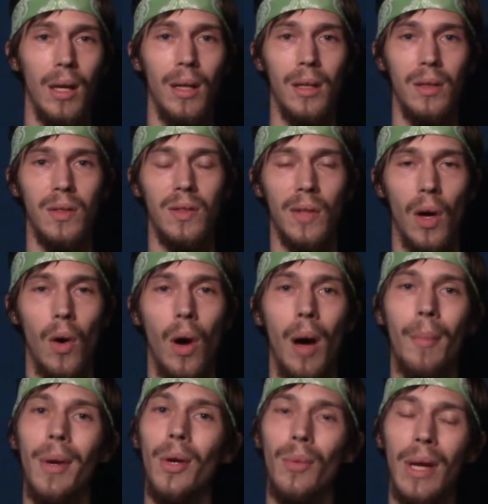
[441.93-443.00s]
So I'm
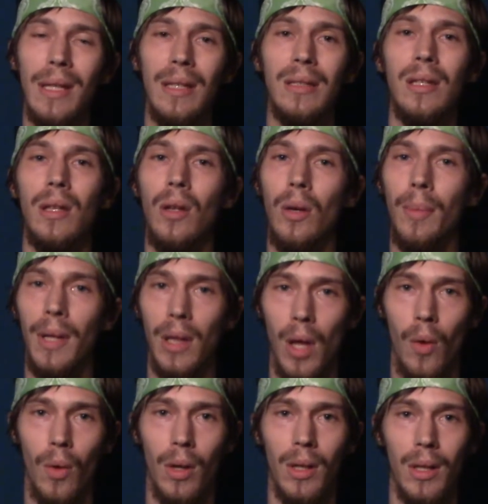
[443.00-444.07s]
gonna rate this a little bit
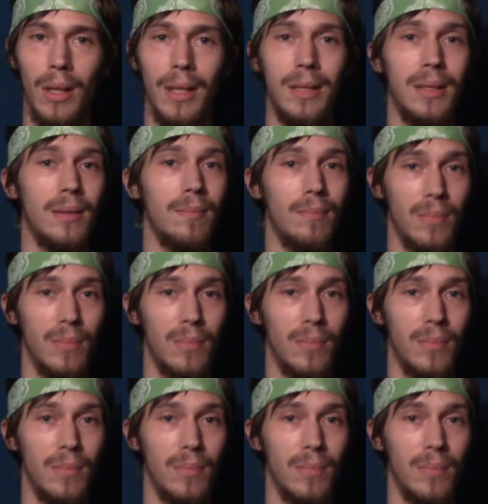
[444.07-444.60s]
lower on the list.